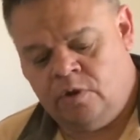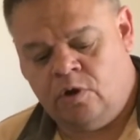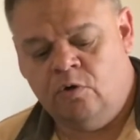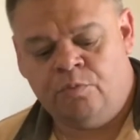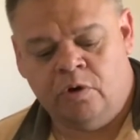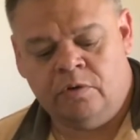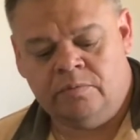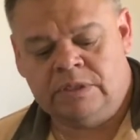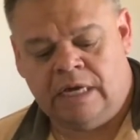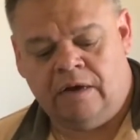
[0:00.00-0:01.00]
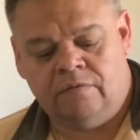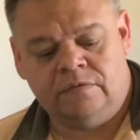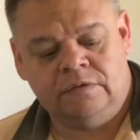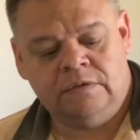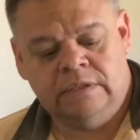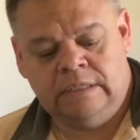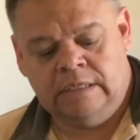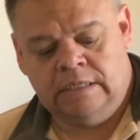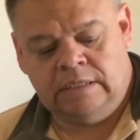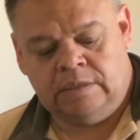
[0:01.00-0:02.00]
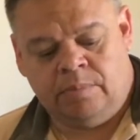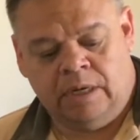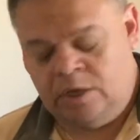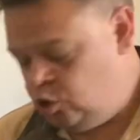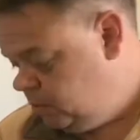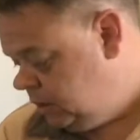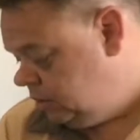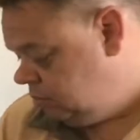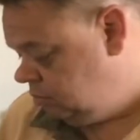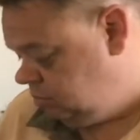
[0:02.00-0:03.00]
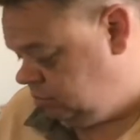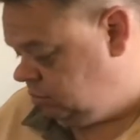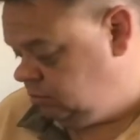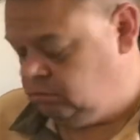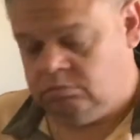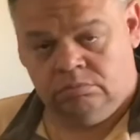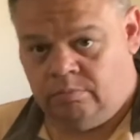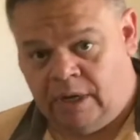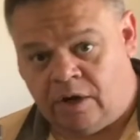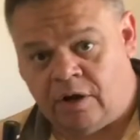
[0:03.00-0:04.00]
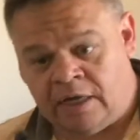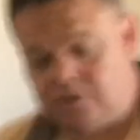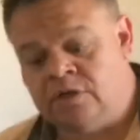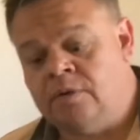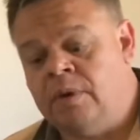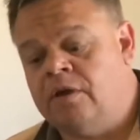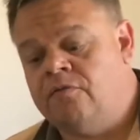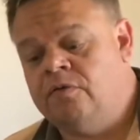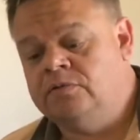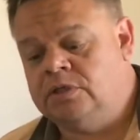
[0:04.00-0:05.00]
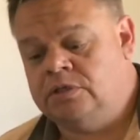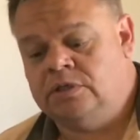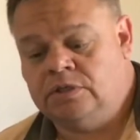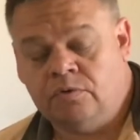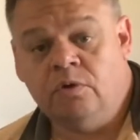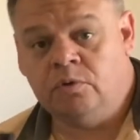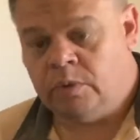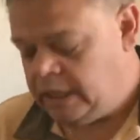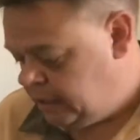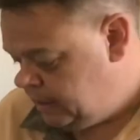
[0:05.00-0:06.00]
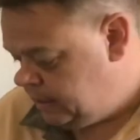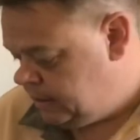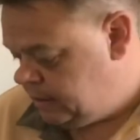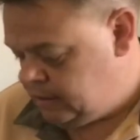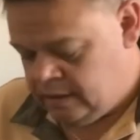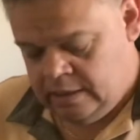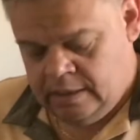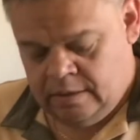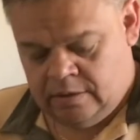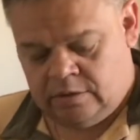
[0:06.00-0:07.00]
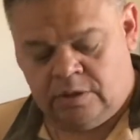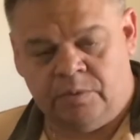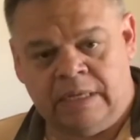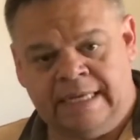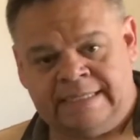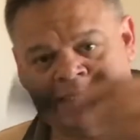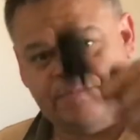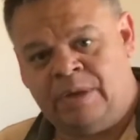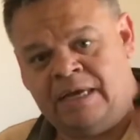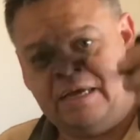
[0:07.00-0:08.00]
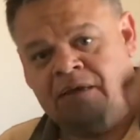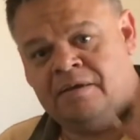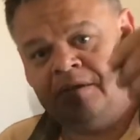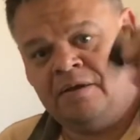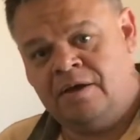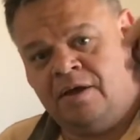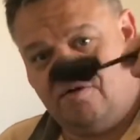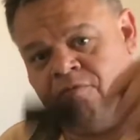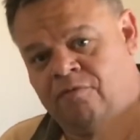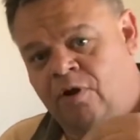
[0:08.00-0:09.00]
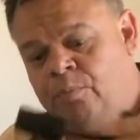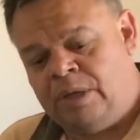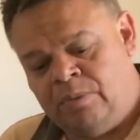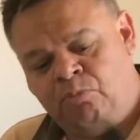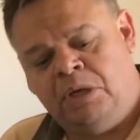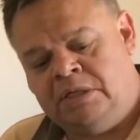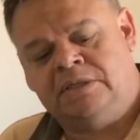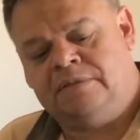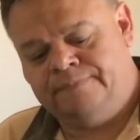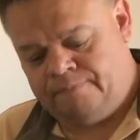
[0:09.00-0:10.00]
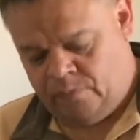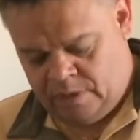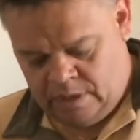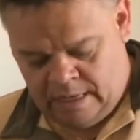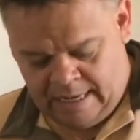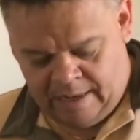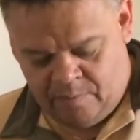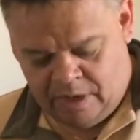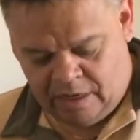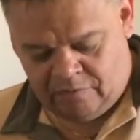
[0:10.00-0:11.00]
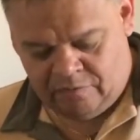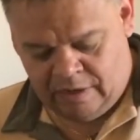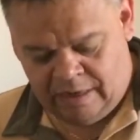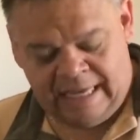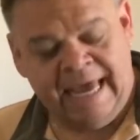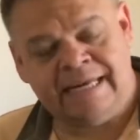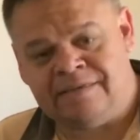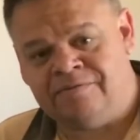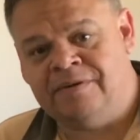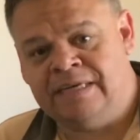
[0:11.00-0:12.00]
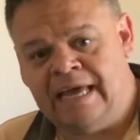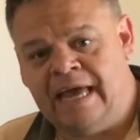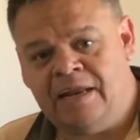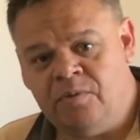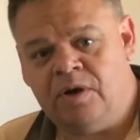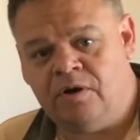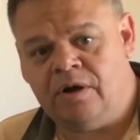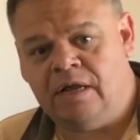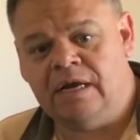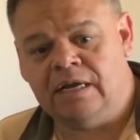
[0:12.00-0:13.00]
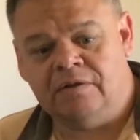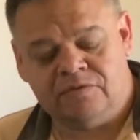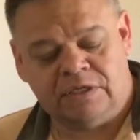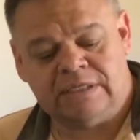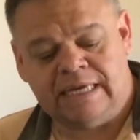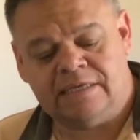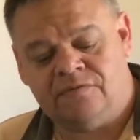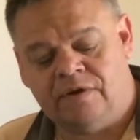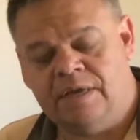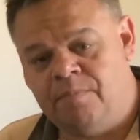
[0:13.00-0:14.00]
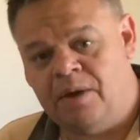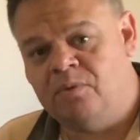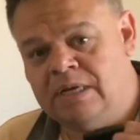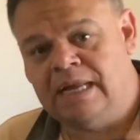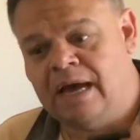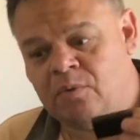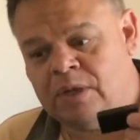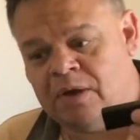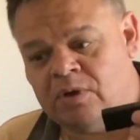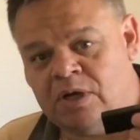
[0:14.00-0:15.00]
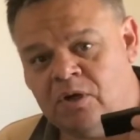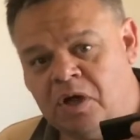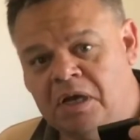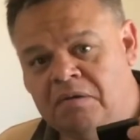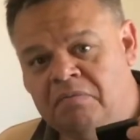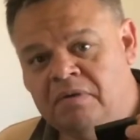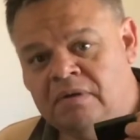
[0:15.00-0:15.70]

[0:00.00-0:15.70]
GoPro themselves to plug a normal external microphone such as this Rode one in. And the trouble with this, it's a big floppy piece, and I've yet to find anywhere online that successfully mounting that without it looking